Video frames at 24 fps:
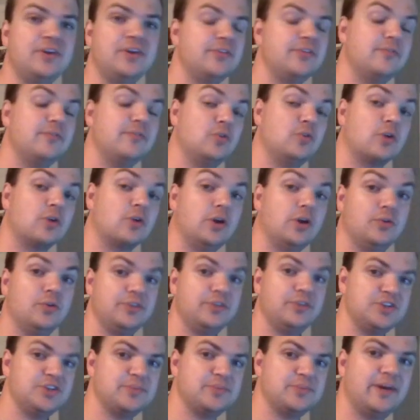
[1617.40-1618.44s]
of your own
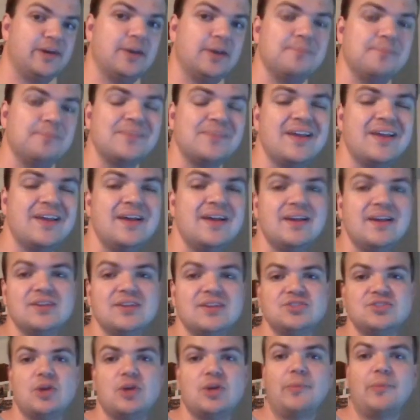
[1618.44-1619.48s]
Digimon.
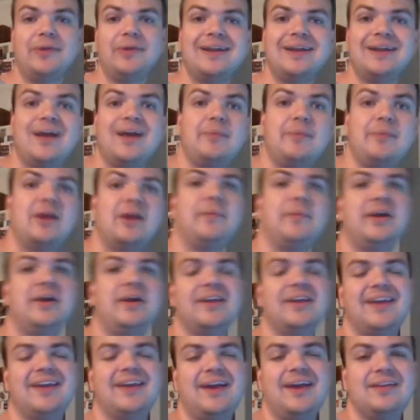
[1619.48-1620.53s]
So Marine Chimeramon,
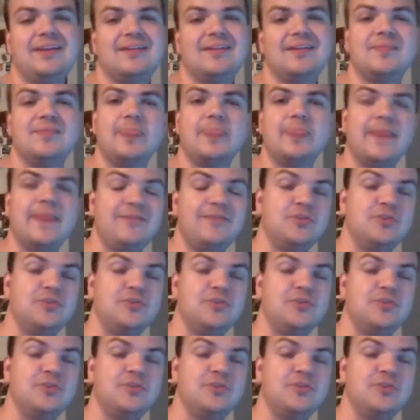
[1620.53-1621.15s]
again, if you